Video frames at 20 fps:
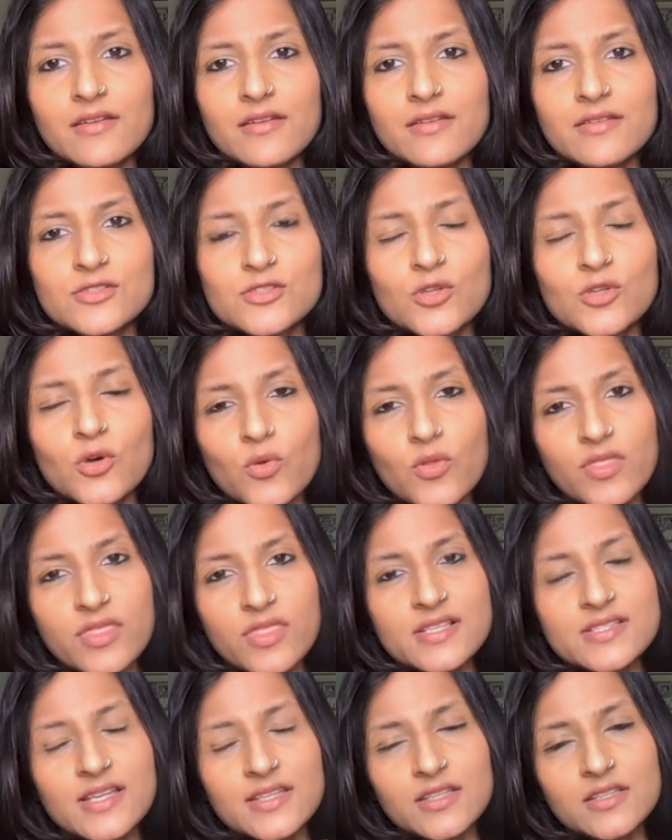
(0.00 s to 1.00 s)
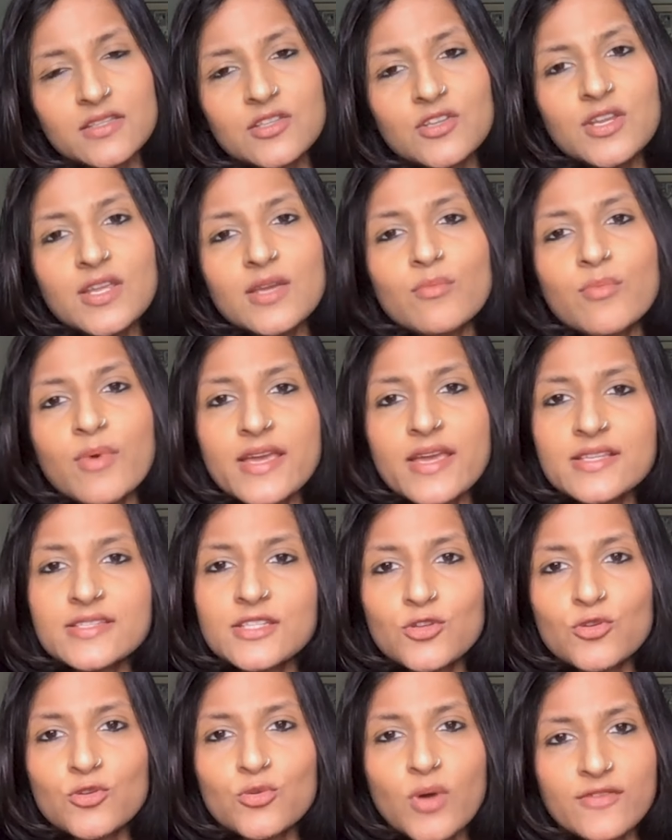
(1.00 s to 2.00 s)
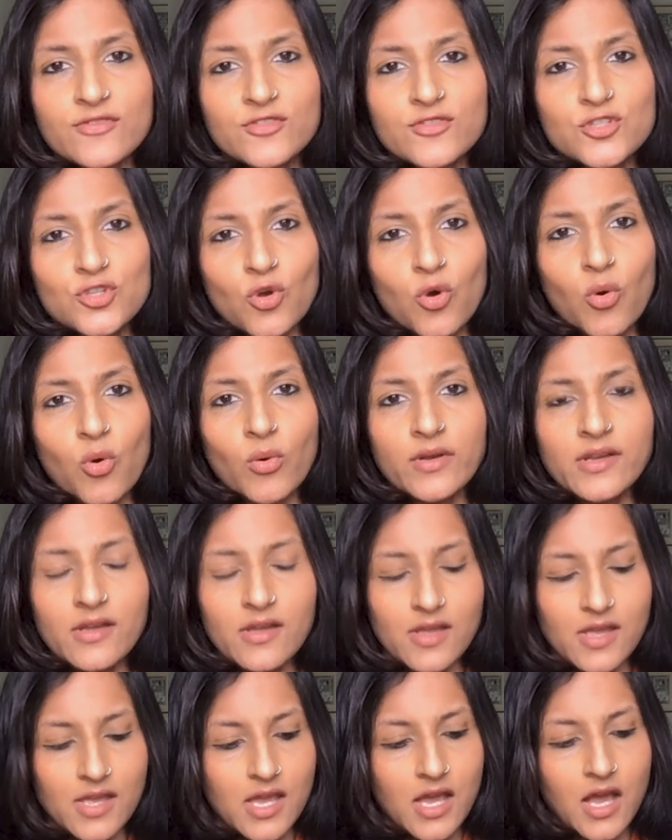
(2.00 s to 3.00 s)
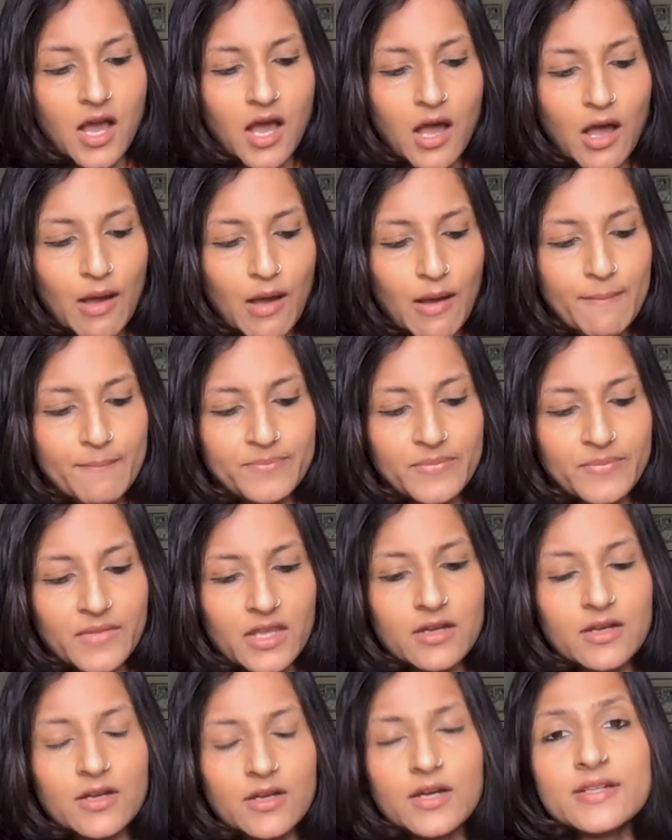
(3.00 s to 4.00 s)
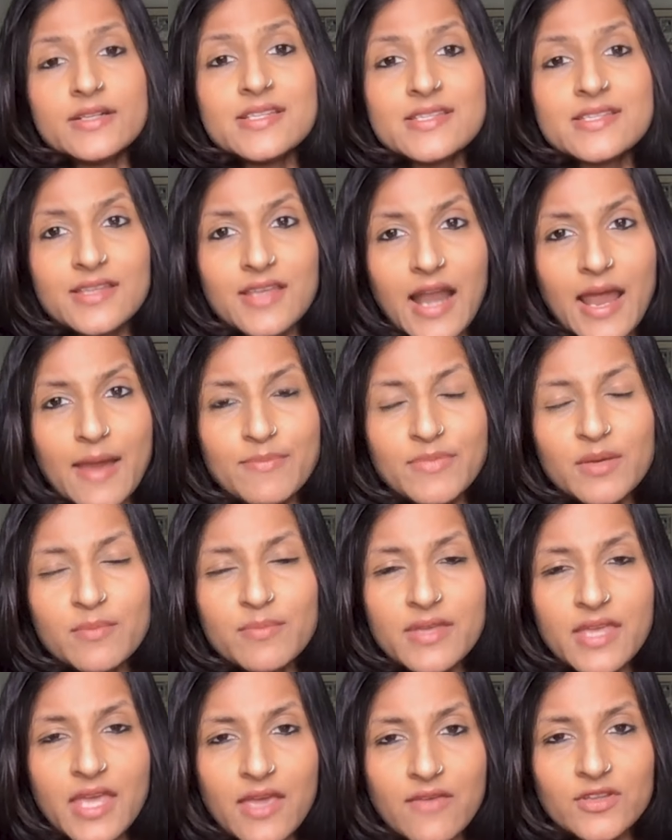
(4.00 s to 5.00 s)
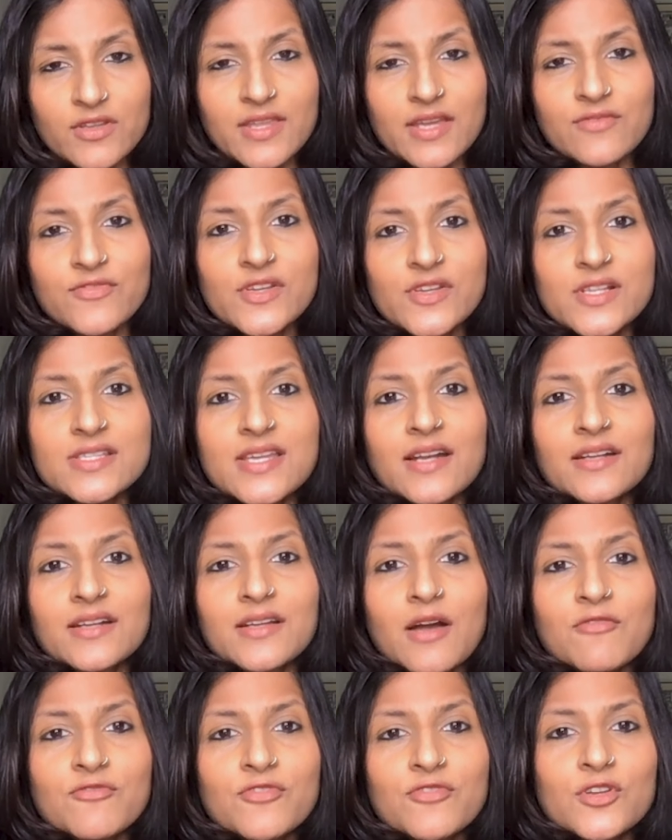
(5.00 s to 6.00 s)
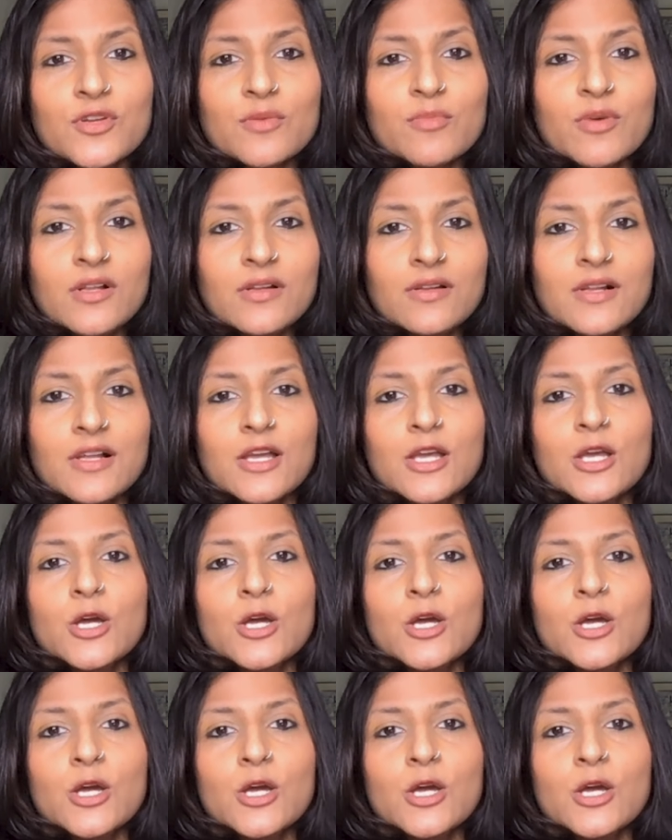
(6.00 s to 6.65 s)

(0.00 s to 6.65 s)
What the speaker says: So these are the three ways that you have shown, describe the behavior that feels uncomfortable.